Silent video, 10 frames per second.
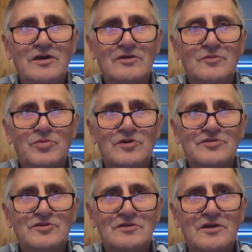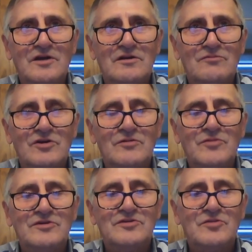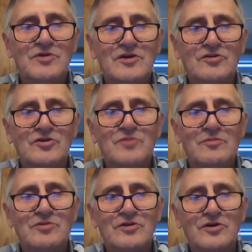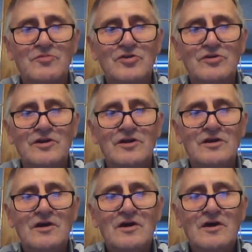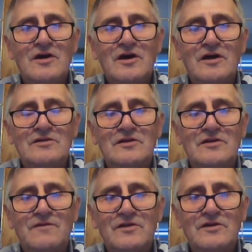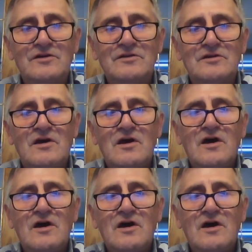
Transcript: a good person and what it means to be a good member of the community and stuff like this.